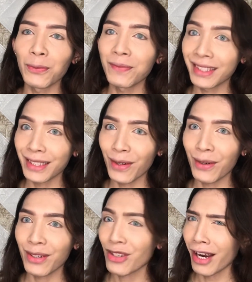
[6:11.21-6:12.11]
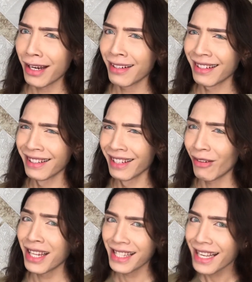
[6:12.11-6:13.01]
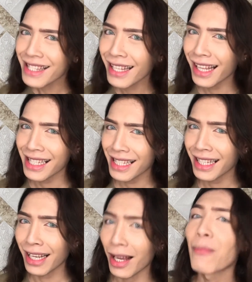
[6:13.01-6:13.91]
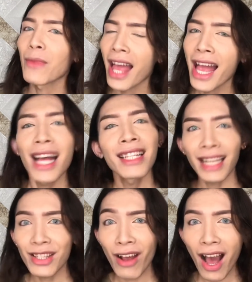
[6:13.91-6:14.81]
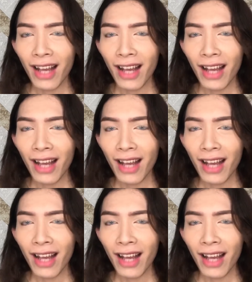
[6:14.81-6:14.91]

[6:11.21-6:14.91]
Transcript: So char, what is this? Is this like a TED Talk?